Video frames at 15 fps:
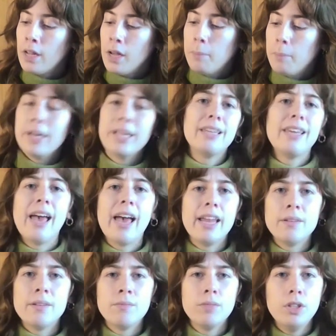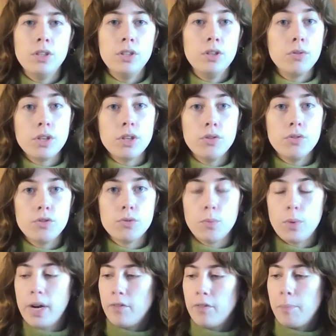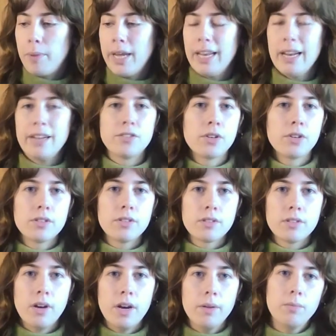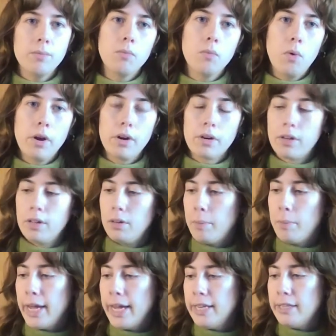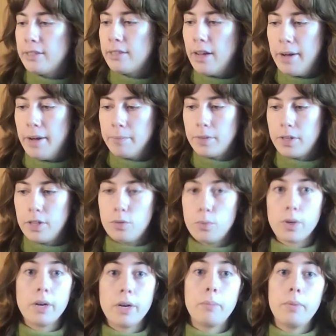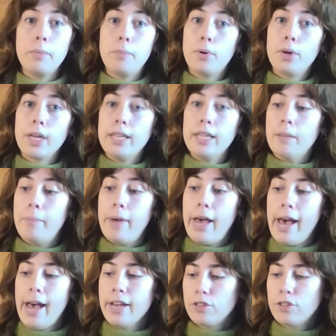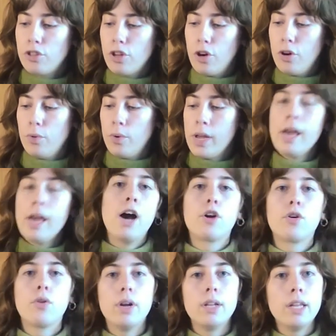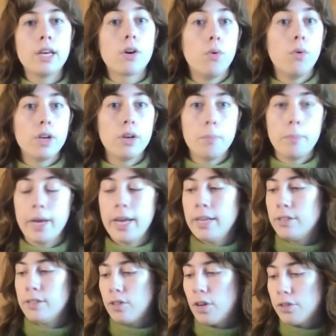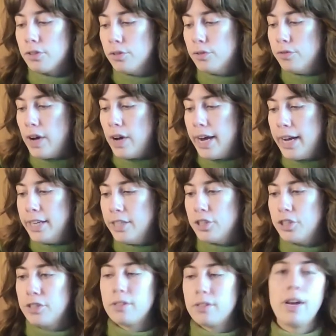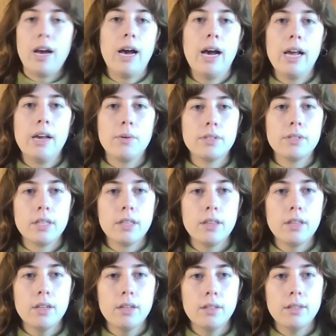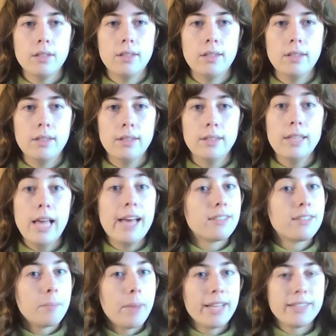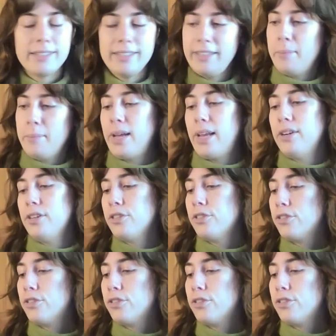But again, you can use whatever paint as long as it's not watercolor paint, because we're going to be putting it in the bag. So acrylic, oil paint is also fine. Just, I always think the less messy the better.